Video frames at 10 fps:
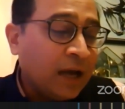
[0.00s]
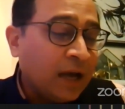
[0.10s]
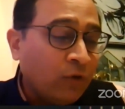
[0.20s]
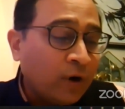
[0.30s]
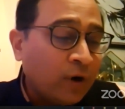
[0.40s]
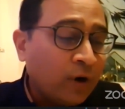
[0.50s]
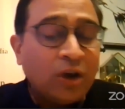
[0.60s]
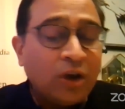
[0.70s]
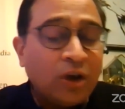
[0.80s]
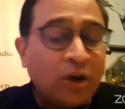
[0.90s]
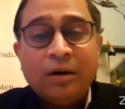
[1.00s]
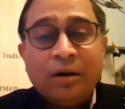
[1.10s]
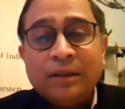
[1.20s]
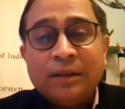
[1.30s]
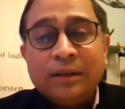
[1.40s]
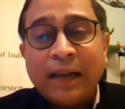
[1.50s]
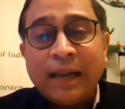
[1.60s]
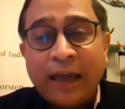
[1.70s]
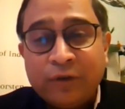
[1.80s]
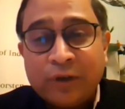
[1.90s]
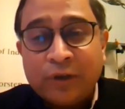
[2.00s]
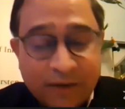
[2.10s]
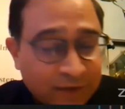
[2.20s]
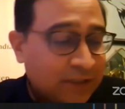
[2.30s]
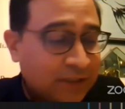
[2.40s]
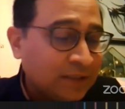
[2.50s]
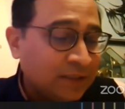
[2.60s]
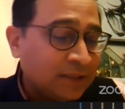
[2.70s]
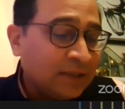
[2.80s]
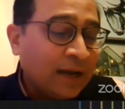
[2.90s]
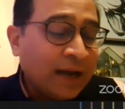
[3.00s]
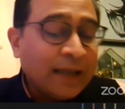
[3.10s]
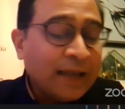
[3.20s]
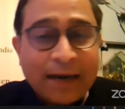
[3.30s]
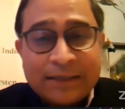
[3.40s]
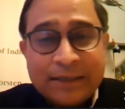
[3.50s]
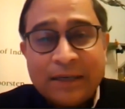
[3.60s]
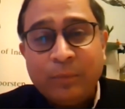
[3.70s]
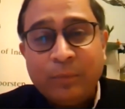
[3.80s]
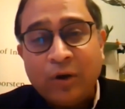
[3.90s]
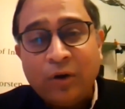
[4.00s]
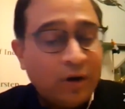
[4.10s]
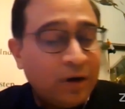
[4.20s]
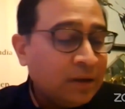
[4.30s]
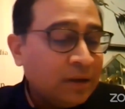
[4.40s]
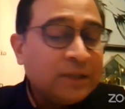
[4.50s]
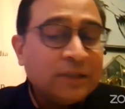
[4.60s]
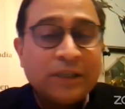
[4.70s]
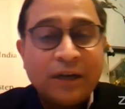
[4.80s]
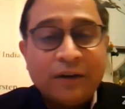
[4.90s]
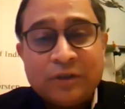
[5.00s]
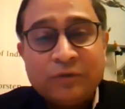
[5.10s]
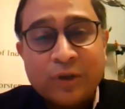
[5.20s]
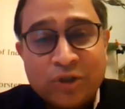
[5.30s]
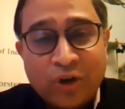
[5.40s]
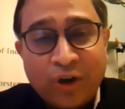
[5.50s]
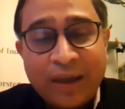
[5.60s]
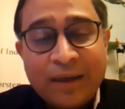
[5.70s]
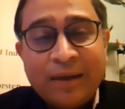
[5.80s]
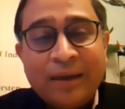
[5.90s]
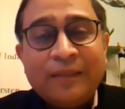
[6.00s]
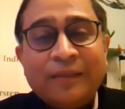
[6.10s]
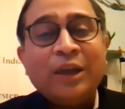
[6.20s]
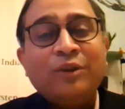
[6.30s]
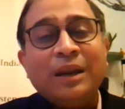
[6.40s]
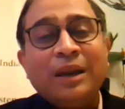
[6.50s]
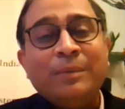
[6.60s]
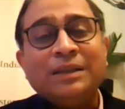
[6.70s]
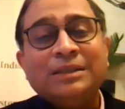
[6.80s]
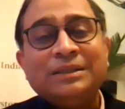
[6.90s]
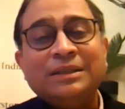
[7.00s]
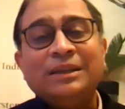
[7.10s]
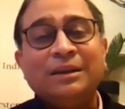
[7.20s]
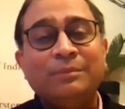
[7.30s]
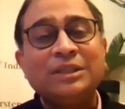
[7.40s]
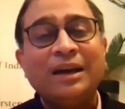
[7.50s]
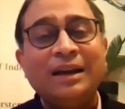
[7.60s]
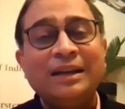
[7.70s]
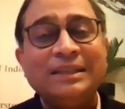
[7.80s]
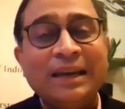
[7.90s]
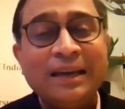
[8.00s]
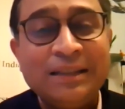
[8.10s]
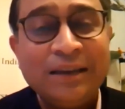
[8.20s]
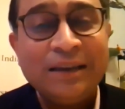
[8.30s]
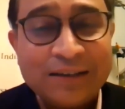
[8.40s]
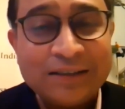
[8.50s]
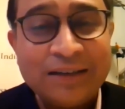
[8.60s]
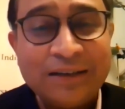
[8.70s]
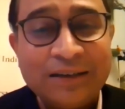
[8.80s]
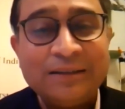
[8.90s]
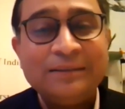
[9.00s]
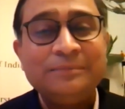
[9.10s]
I awoke and saw that life was service. I acted and behold, service was joy." Thank you very much. Namaskar, Jai Hind, Hare Krishna.